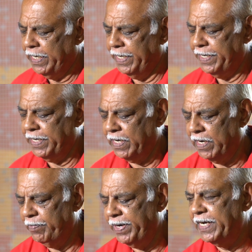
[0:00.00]
And
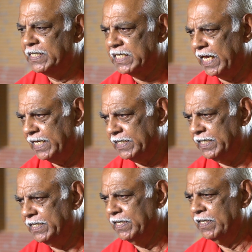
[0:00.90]
I made a salad
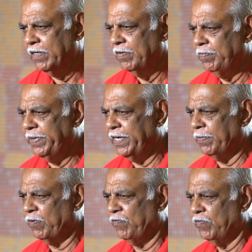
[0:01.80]
made
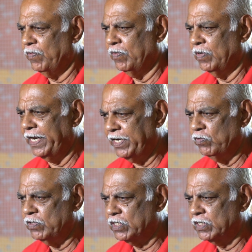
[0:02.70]
up of
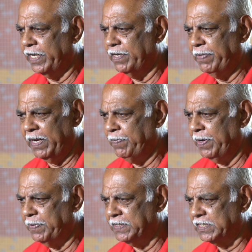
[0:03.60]
lettuce and bell
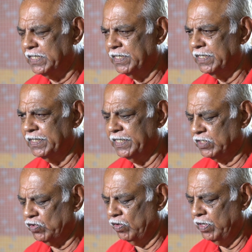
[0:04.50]
peppers,
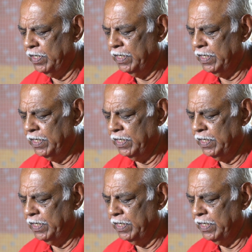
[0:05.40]
that's all.